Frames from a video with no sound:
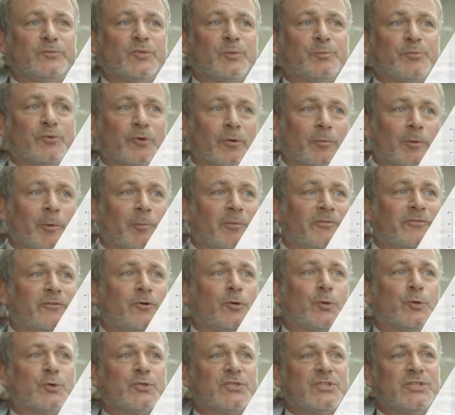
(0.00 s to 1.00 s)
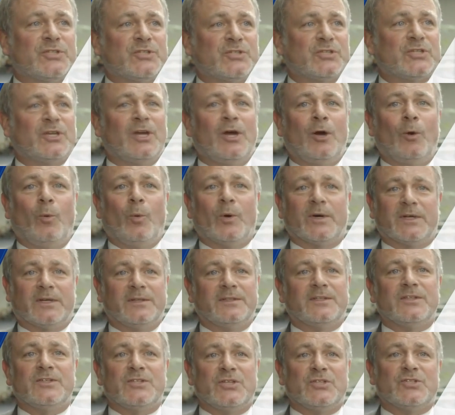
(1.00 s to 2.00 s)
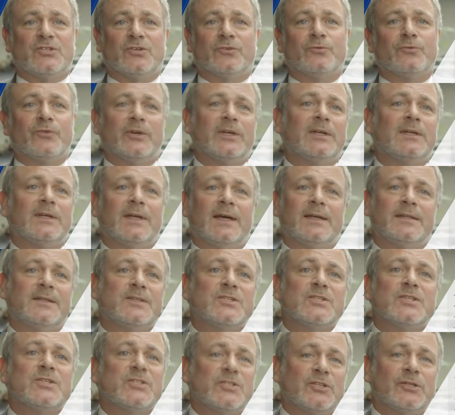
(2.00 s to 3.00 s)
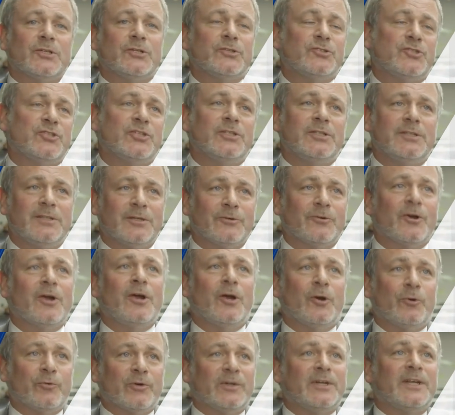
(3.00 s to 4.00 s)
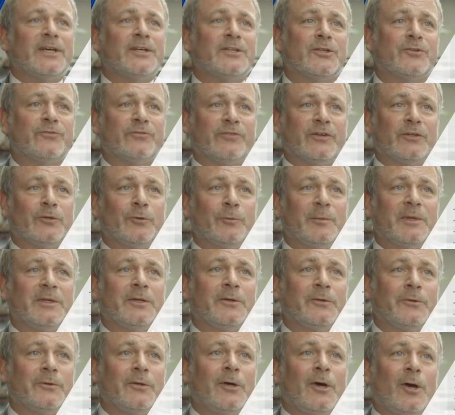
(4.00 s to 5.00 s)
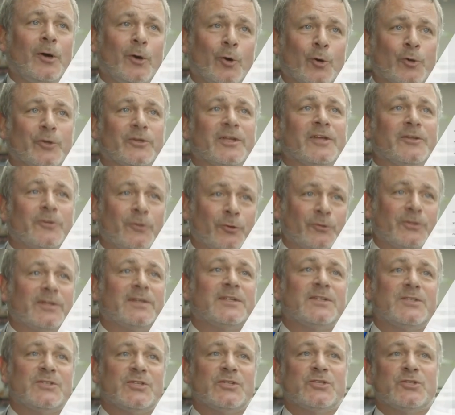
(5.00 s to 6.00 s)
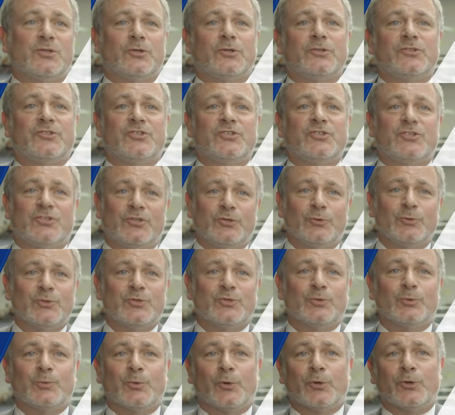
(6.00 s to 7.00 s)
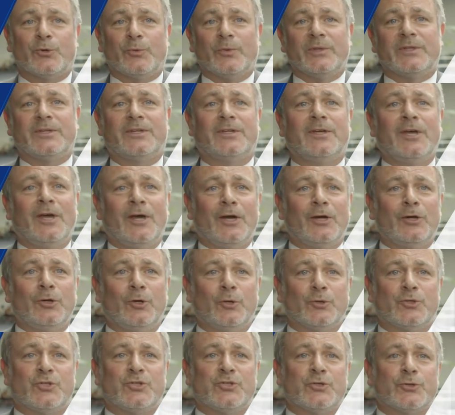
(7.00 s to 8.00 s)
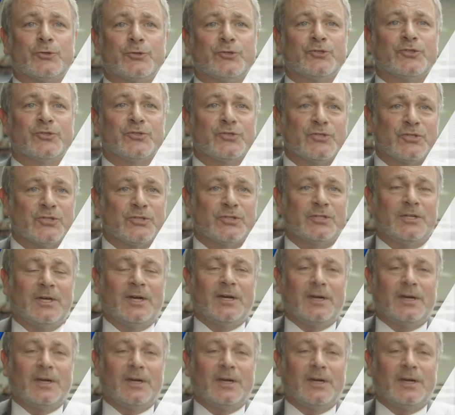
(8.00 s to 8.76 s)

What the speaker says: The problem, of course, is whether this is a real anesthesiology-related phenomenon or that good anesthesiologists used to work with good surgeons.